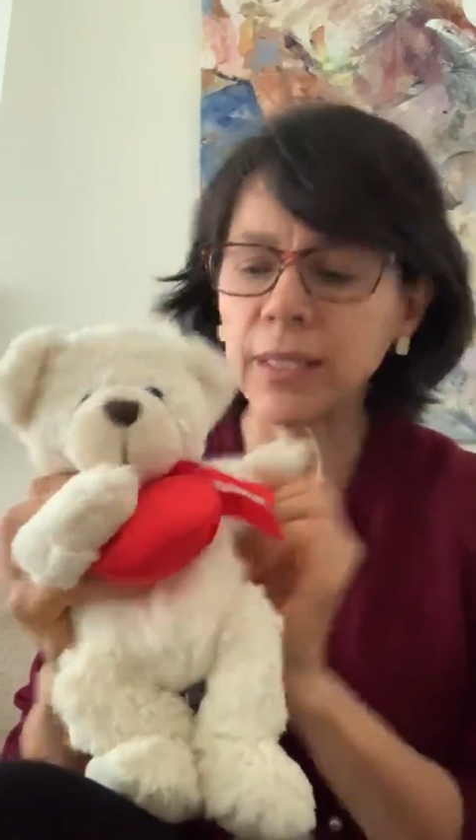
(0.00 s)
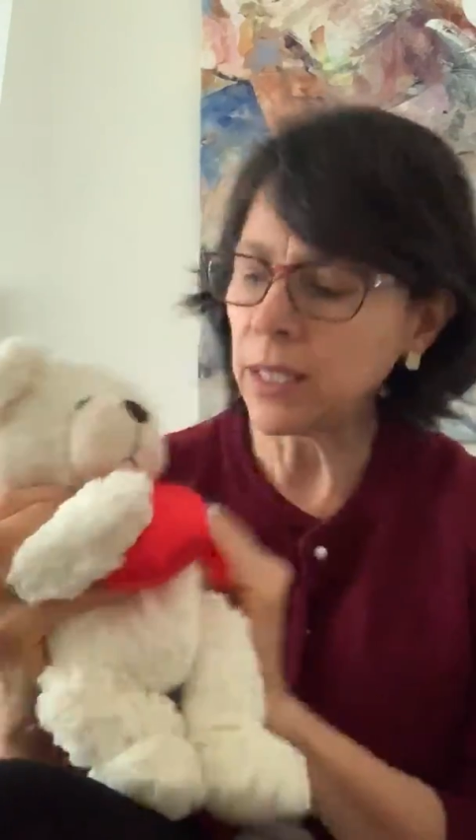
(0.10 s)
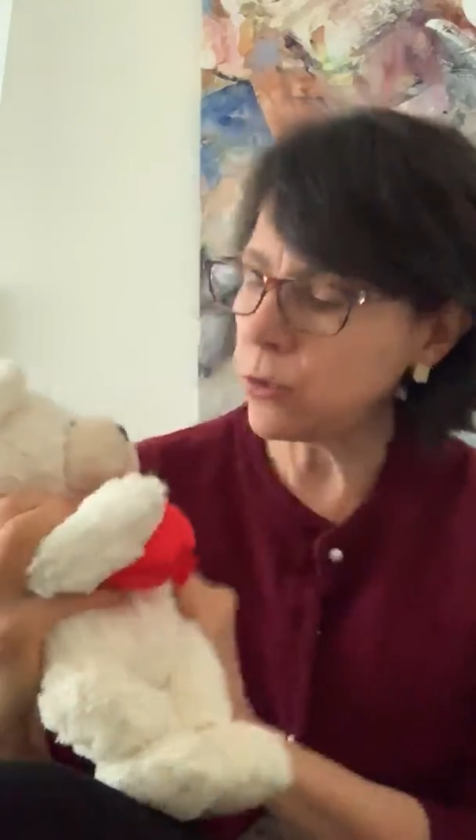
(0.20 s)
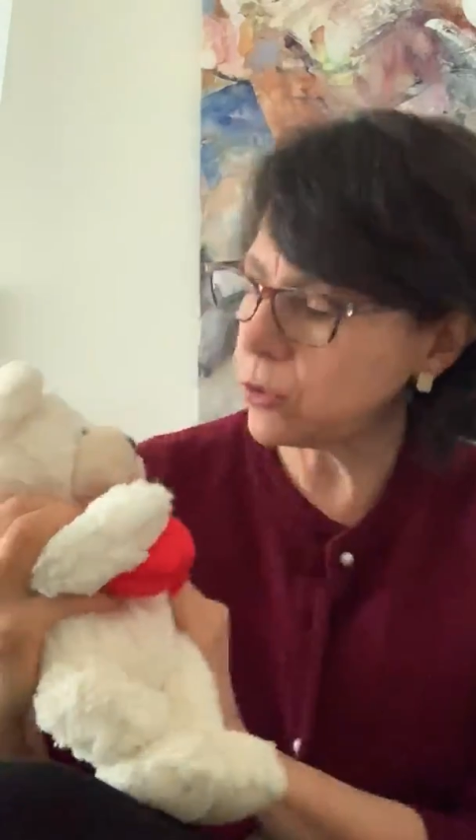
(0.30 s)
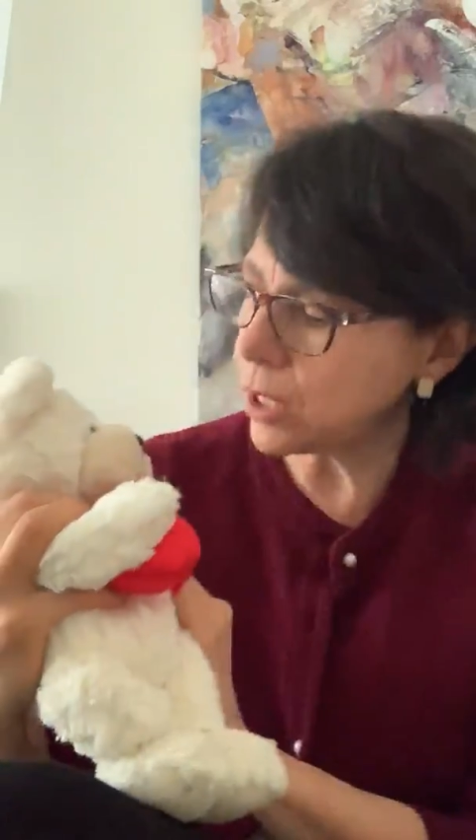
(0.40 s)

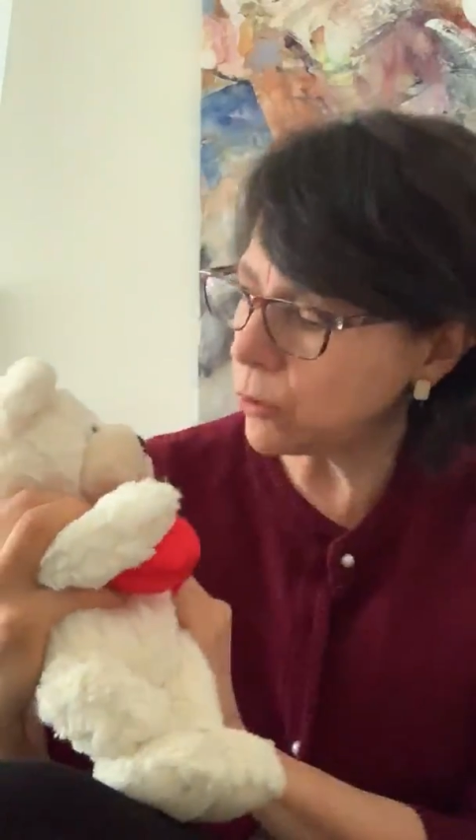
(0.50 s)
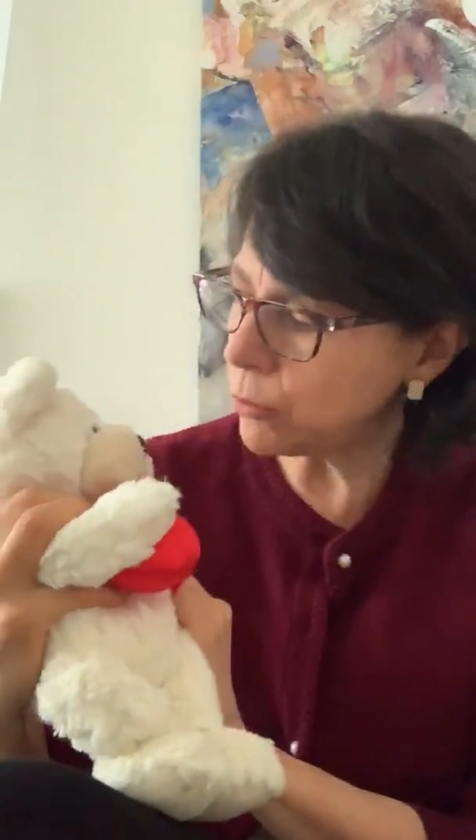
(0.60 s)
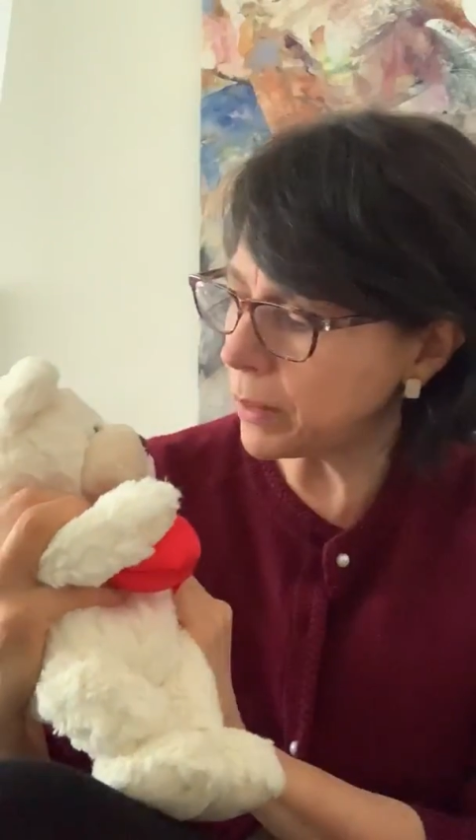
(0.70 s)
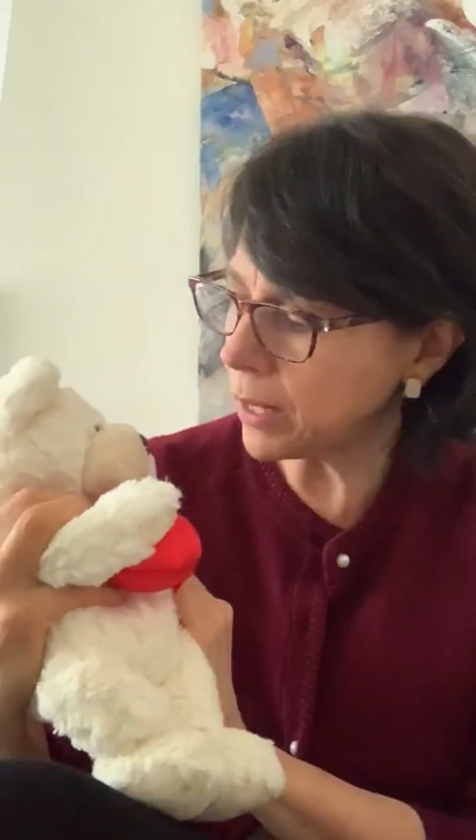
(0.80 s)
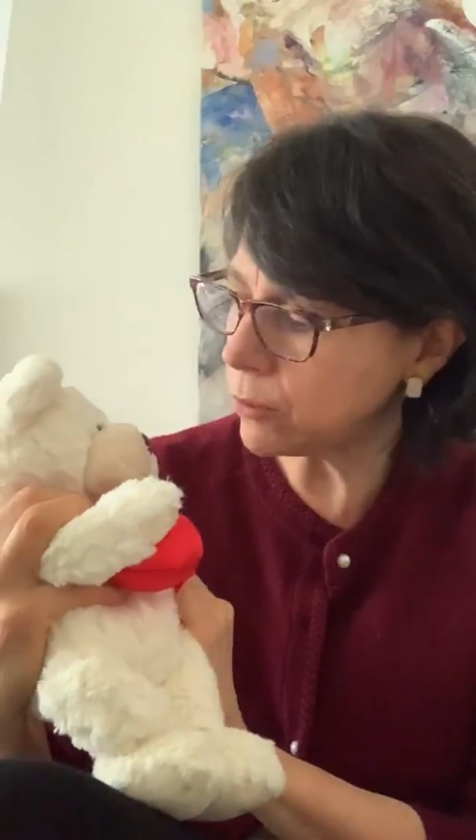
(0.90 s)
Can you say
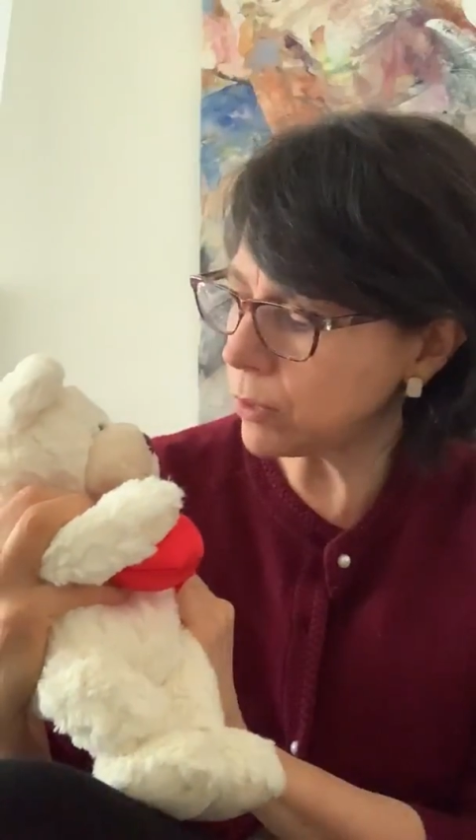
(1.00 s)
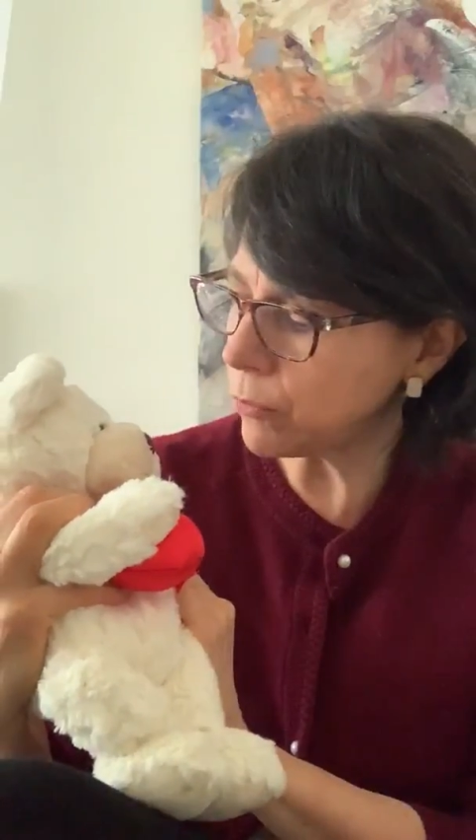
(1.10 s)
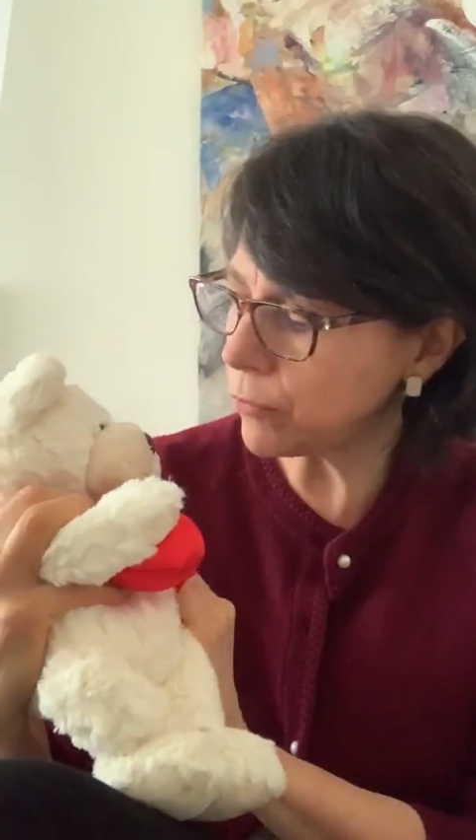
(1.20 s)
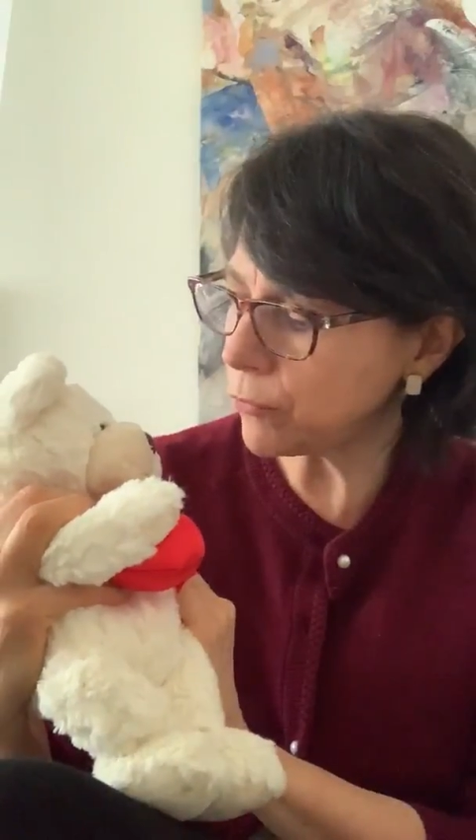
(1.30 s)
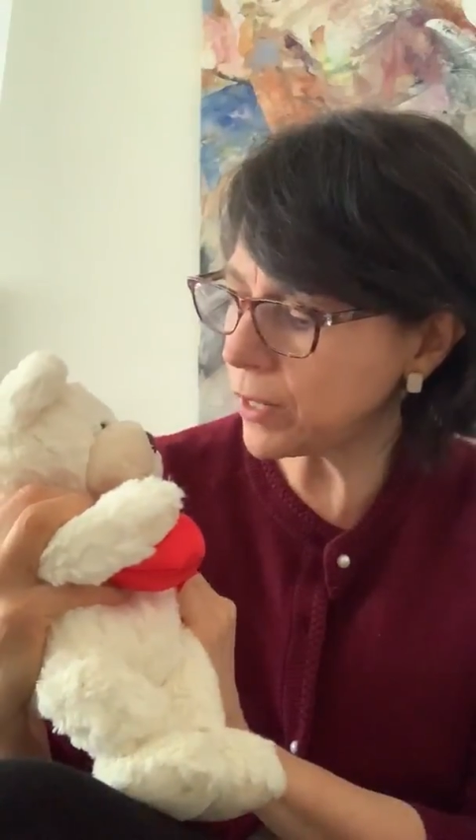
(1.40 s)
goodbye to
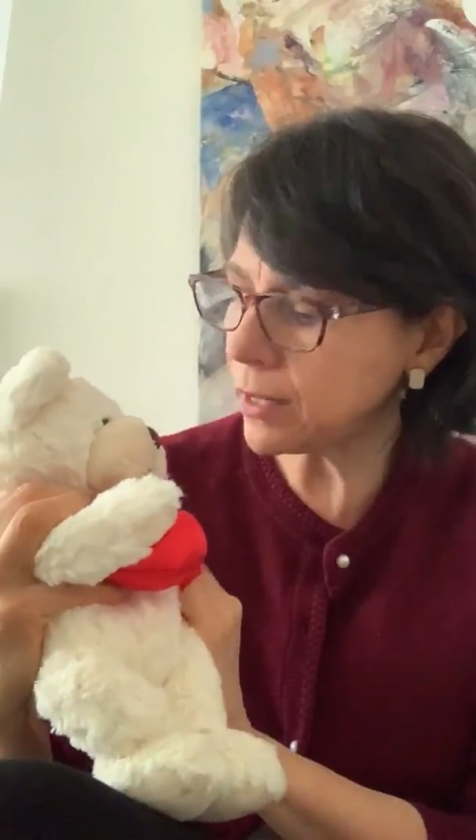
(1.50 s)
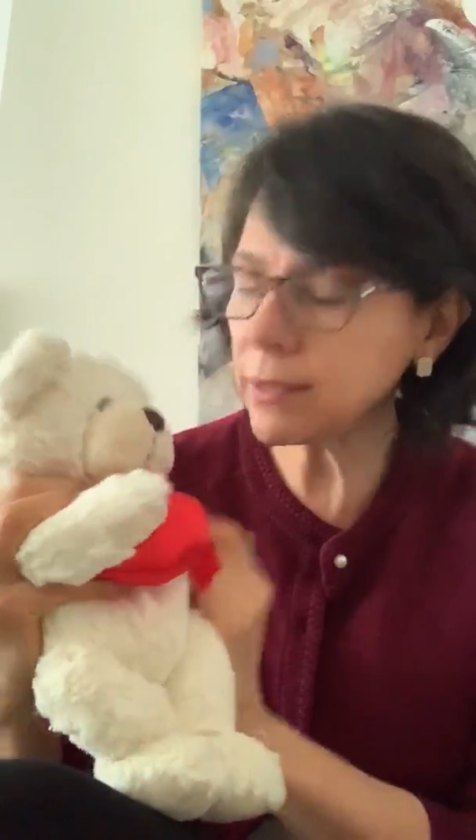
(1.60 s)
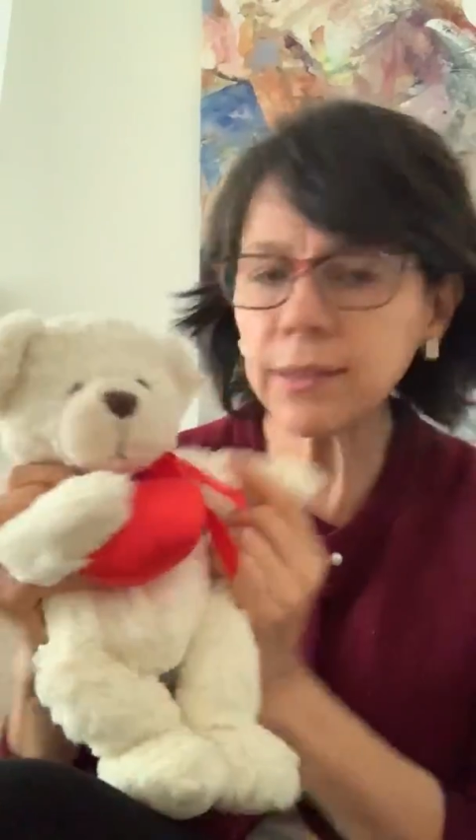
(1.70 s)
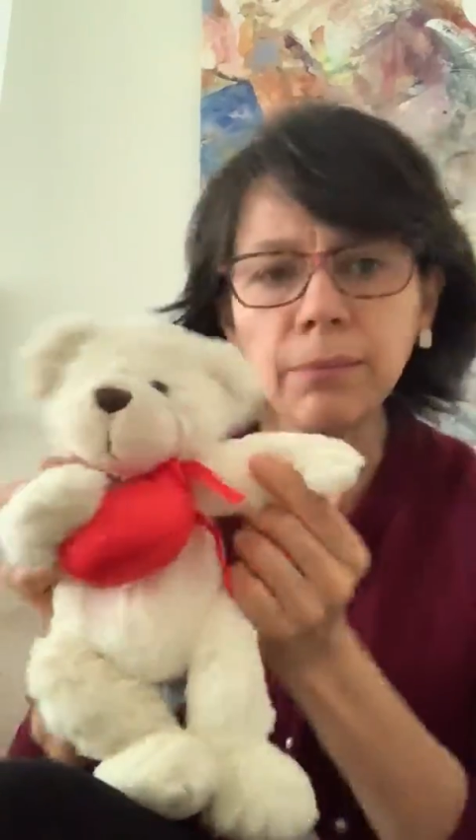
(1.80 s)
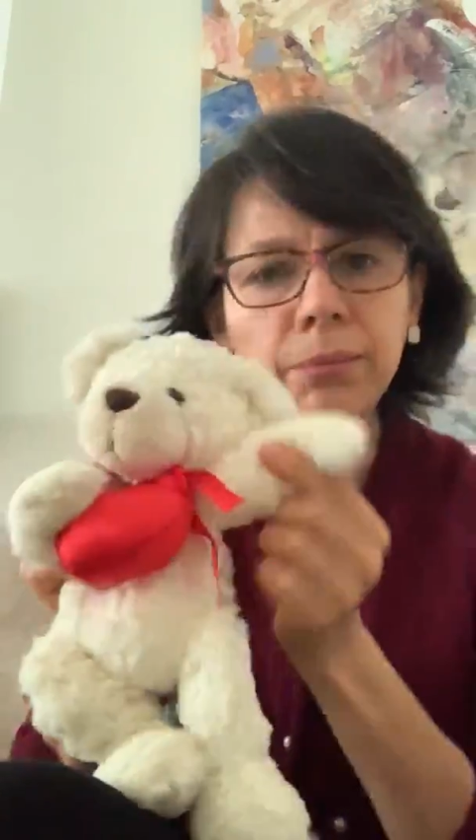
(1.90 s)
our friends?